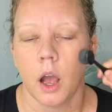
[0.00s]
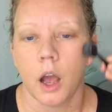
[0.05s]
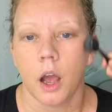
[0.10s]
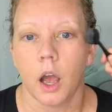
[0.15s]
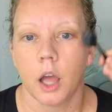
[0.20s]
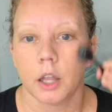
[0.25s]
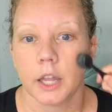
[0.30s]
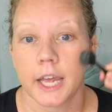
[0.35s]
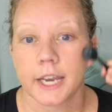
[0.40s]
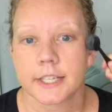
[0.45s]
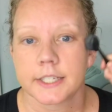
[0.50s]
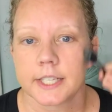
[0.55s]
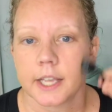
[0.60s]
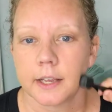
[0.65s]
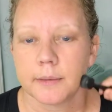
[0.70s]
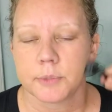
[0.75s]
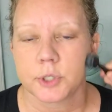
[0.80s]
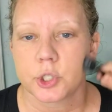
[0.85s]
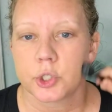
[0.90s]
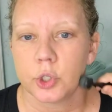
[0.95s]
A lot of
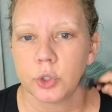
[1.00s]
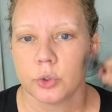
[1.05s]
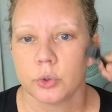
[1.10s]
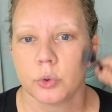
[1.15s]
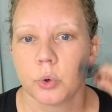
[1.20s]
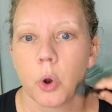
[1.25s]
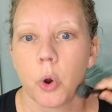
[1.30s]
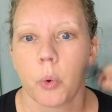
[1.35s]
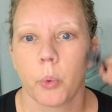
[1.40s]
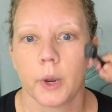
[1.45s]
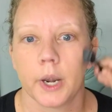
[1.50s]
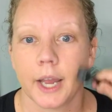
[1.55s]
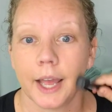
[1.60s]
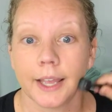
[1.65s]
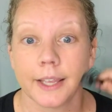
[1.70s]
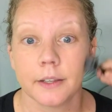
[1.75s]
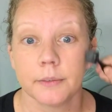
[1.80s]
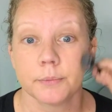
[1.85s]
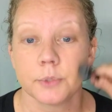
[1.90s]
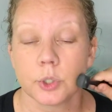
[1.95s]
times too, when I
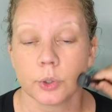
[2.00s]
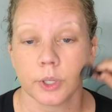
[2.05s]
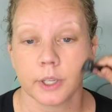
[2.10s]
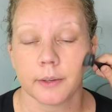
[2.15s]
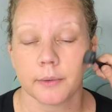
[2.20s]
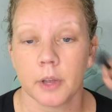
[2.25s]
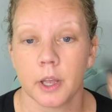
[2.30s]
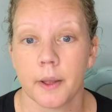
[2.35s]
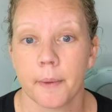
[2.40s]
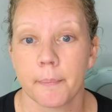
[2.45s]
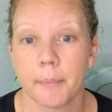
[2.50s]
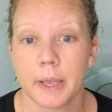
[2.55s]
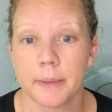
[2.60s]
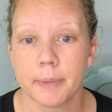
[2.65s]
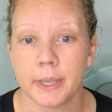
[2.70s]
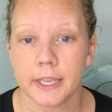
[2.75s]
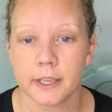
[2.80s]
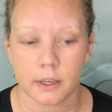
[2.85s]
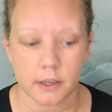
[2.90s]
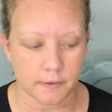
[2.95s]
am doing my
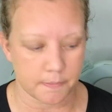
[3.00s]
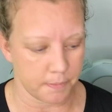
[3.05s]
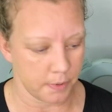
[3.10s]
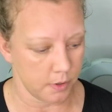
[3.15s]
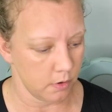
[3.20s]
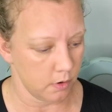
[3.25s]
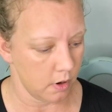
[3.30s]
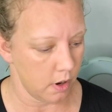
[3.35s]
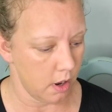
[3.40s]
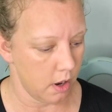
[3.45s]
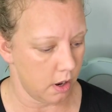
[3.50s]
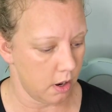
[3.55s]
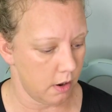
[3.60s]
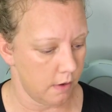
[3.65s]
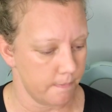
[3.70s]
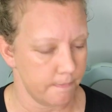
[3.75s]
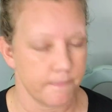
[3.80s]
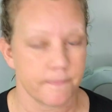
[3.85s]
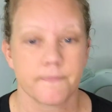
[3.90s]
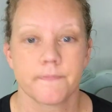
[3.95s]
makeup,
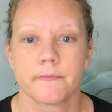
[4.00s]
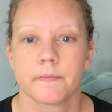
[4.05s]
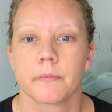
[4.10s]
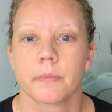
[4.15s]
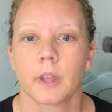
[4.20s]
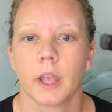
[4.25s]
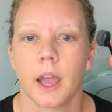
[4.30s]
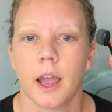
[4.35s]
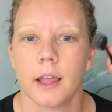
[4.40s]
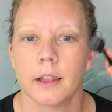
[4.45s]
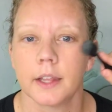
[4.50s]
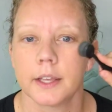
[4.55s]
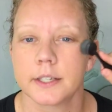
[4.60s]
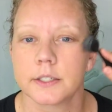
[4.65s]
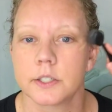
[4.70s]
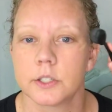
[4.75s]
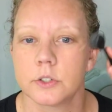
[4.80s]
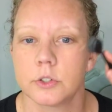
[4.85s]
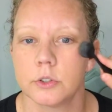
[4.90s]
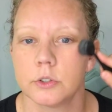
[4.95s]
I like
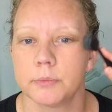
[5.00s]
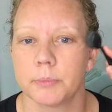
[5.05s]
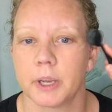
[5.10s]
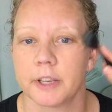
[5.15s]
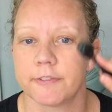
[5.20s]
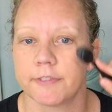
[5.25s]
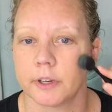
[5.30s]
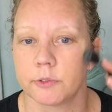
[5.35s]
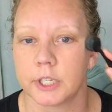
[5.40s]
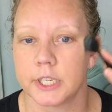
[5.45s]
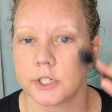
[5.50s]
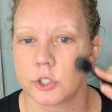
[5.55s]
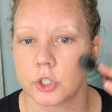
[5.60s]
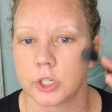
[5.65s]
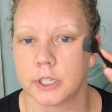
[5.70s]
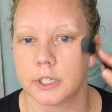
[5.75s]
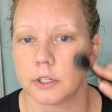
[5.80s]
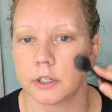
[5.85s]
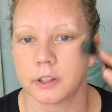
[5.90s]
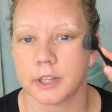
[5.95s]
to do my
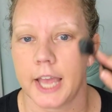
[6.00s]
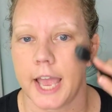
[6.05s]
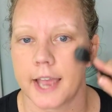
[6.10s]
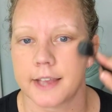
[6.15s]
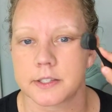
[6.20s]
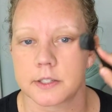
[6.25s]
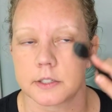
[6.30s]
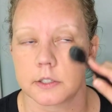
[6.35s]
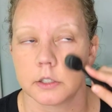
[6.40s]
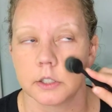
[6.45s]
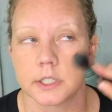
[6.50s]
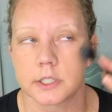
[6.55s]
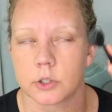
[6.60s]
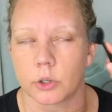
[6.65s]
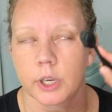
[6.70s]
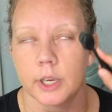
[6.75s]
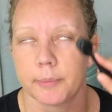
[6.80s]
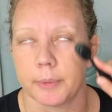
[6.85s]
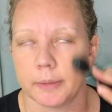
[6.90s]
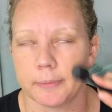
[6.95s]
foundation last. It's
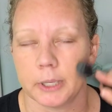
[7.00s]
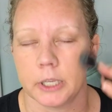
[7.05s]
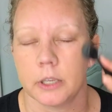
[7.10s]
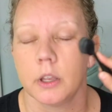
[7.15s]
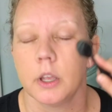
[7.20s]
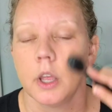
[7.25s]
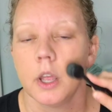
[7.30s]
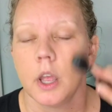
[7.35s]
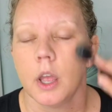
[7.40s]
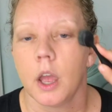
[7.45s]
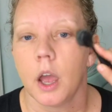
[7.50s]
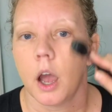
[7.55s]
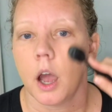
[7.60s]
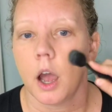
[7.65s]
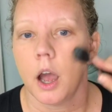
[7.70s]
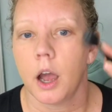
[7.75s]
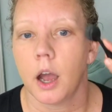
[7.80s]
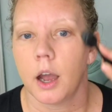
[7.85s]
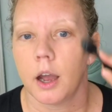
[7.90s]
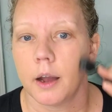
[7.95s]
okay, baby.
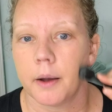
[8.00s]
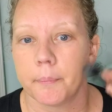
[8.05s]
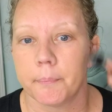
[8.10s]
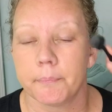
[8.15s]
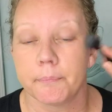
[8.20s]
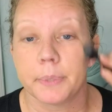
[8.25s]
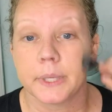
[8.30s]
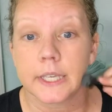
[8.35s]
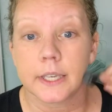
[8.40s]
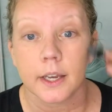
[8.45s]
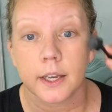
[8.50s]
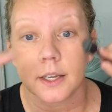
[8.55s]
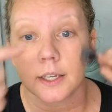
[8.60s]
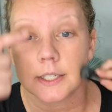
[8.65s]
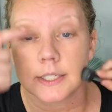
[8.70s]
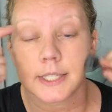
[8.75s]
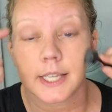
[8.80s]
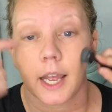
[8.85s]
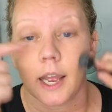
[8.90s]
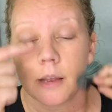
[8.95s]

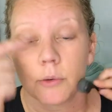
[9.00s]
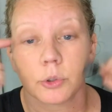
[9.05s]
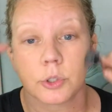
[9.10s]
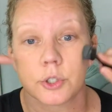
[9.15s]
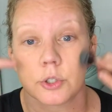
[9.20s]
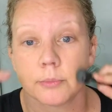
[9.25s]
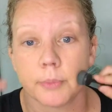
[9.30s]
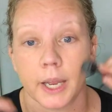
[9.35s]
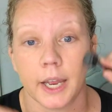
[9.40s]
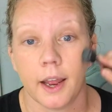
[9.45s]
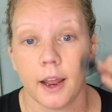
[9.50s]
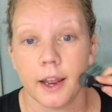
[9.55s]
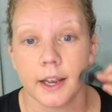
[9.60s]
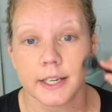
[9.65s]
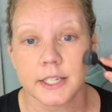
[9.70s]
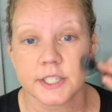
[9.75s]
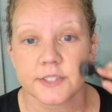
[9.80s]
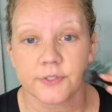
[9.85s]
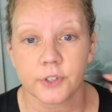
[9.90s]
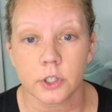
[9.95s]
Because I will do my
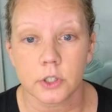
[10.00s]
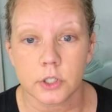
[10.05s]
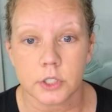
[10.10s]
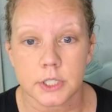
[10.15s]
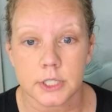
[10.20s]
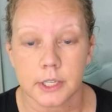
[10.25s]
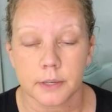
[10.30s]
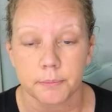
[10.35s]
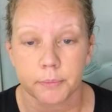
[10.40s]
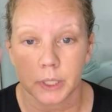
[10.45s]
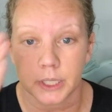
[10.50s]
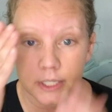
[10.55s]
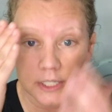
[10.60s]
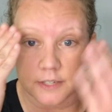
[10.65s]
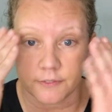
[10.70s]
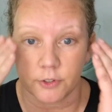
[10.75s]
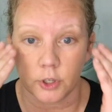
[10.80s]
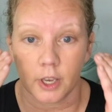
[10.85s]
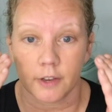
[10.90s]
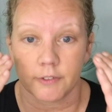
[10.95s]
eyes first, because
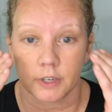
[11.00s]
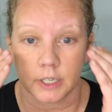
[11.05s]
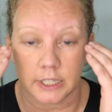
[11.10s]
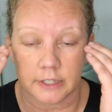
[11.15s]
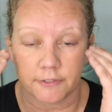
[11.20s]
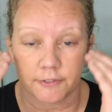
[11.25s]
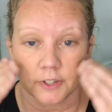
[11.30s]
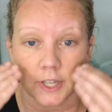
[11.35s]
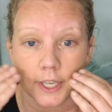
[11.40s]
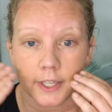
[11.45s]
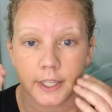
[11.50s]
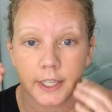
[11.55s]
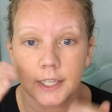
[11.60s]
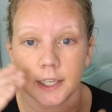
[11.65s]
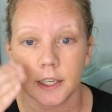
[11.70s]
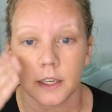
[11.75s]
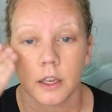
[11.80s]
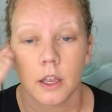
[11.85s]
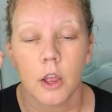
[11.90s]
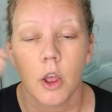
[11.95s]
if you have any
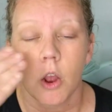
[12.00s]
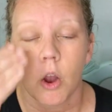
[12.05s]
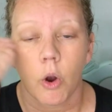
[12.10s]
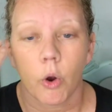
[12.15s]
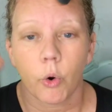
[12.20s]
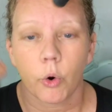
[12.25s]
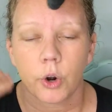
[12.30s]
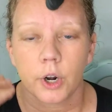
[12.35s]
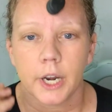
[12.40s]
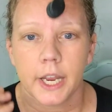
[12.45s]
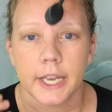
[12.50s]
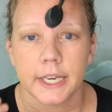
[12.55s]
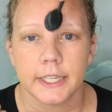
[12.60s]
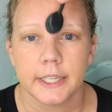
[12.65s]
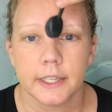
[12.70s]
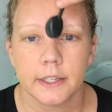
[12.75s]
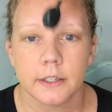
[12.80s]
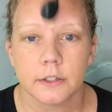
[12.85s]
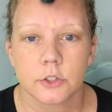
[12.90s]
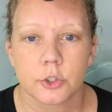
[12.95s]
flecking or
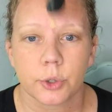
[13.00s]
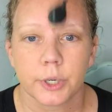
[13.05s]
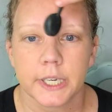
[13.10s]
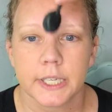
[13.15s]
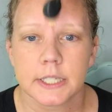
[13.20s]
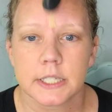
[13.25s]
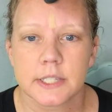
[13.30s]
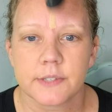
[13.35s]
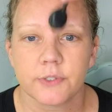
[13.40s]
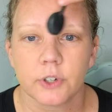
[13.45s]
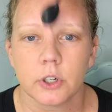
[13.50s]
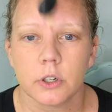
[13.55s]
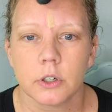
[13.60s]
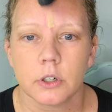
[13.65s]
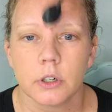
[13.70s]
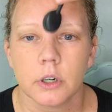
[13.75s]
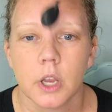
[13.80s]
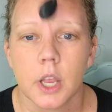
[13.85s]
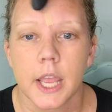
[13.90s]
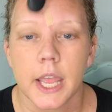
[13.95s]
any
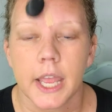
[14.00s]
transfer,